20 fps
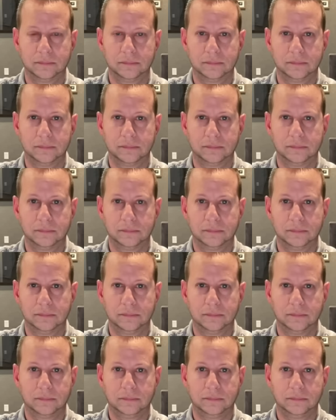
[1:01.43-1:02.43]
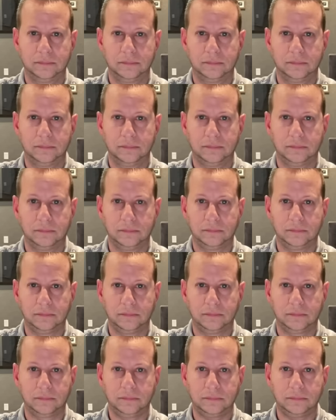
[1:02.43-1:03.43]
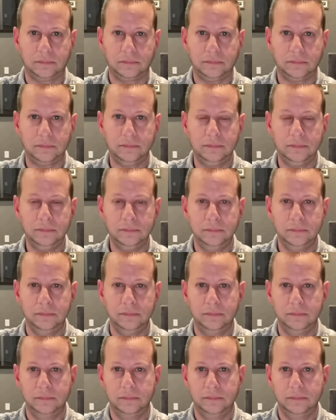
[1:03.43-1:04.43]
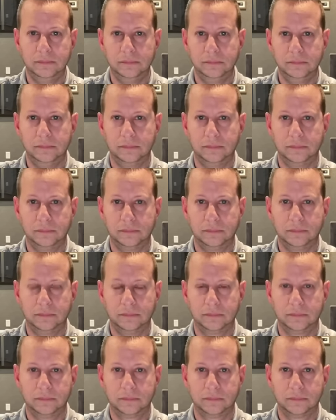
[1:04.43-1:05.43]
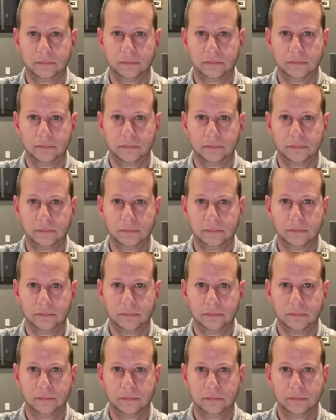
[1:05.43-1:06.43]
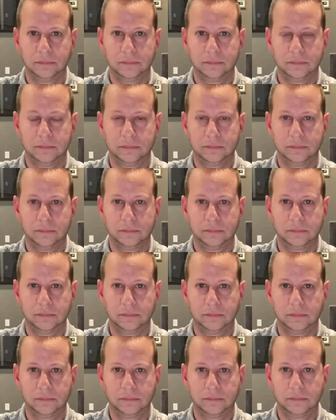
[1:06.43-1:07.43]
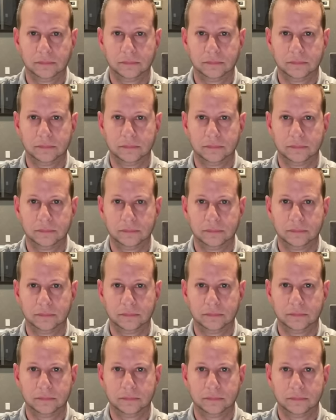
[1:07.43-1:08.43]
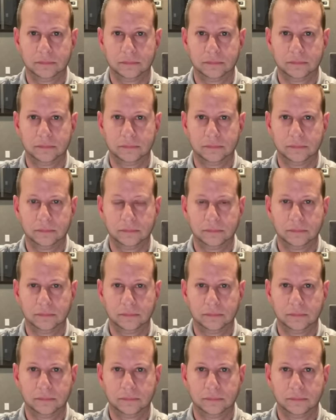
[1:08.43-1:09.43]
(not speaking)